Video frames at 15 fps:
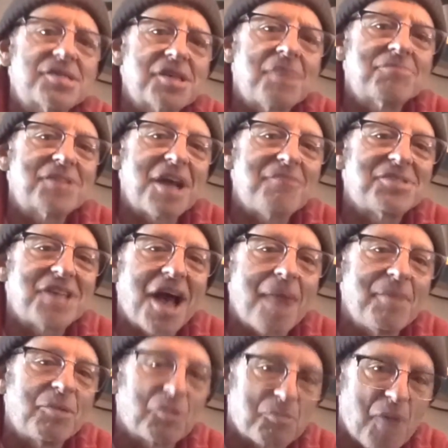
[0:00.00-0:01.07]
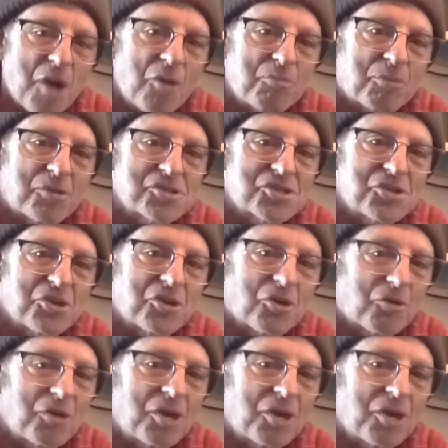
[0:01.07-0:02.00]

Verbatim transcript: yeah sometimes yeah i mean with yeah. my own personal